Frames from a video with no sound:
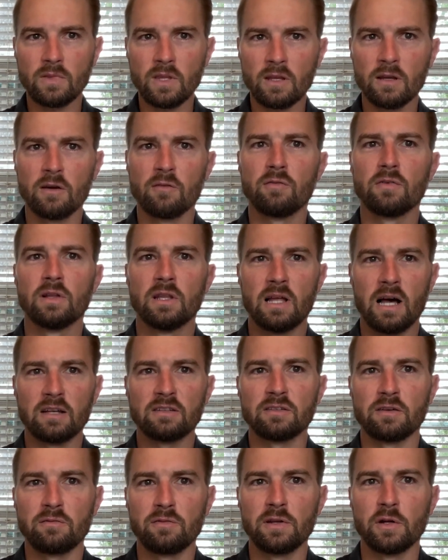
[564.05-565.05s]
a
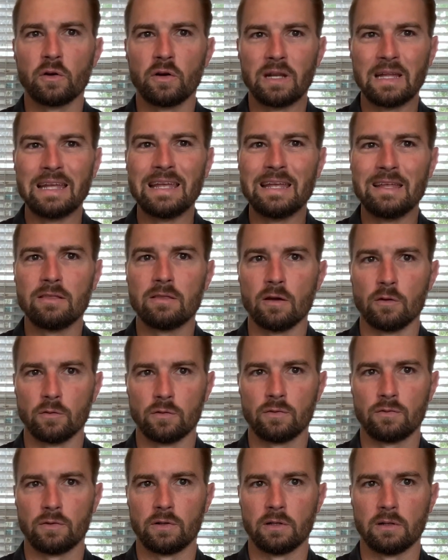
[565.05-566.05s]
philosophy or an
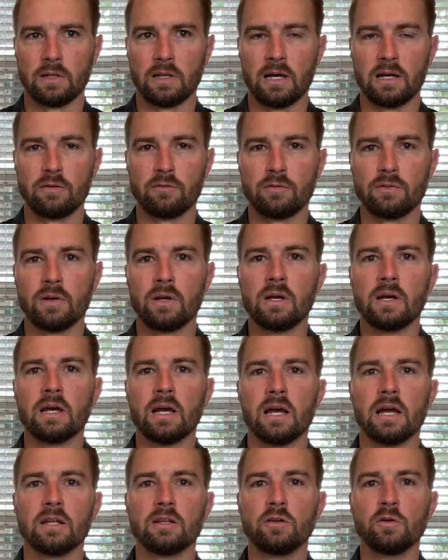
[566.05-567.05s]
ethos for your life,
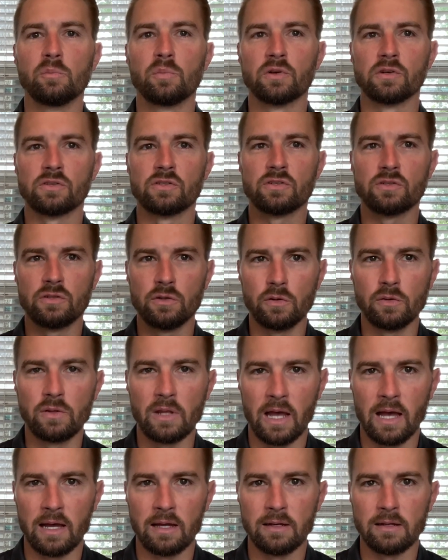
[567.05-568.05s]
and you pursue
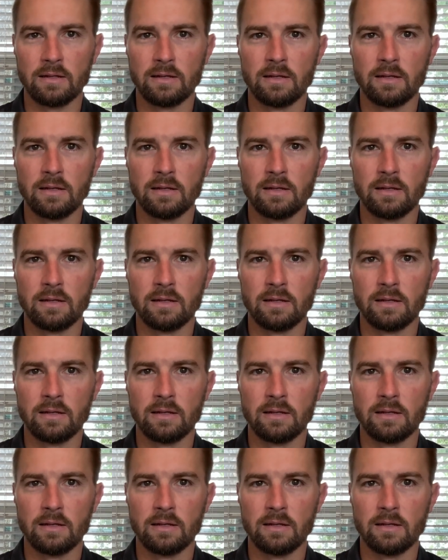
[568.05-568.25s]
that,